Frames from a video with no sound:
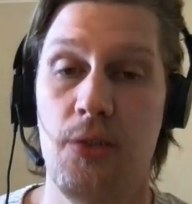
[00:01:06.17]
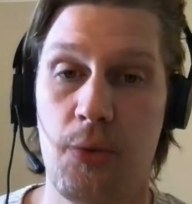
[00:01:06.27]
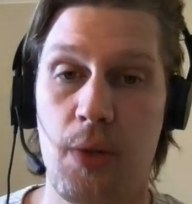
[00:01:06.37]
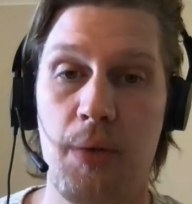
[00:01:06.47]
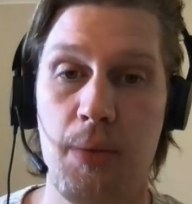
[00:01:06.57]

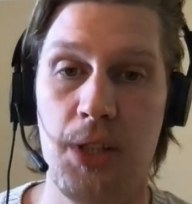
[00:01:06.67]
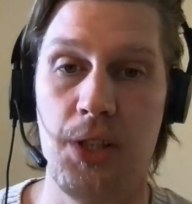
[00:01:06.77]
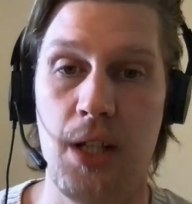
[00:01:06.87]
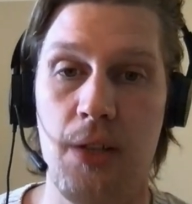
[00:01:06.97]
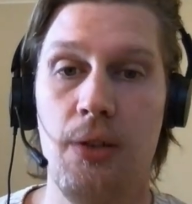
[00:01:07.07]
subscribe to my
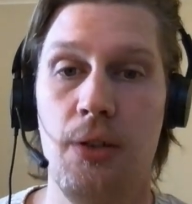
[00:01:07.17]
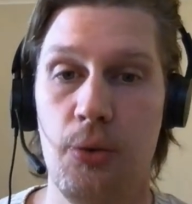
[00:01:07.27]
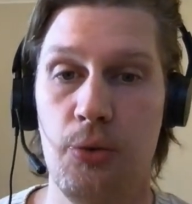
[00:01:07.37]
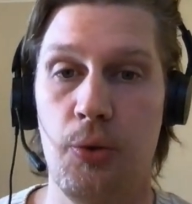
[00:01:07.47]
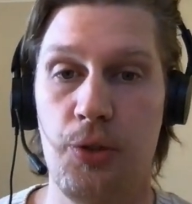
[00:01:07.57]
channel
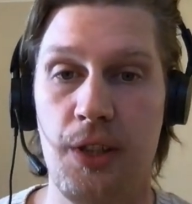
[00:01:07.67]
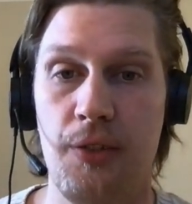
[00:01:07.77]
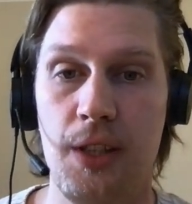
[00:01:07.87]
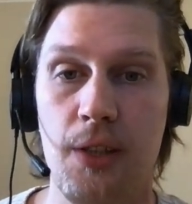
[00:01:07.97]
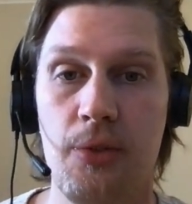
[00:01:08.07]
who's watching
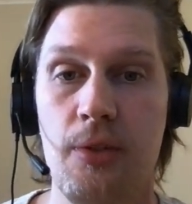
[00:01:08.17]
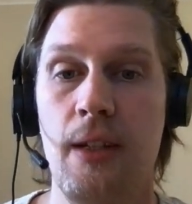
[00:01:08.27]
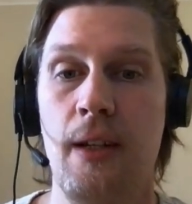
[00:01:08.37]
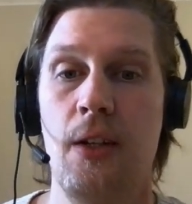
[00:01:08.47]
the videos.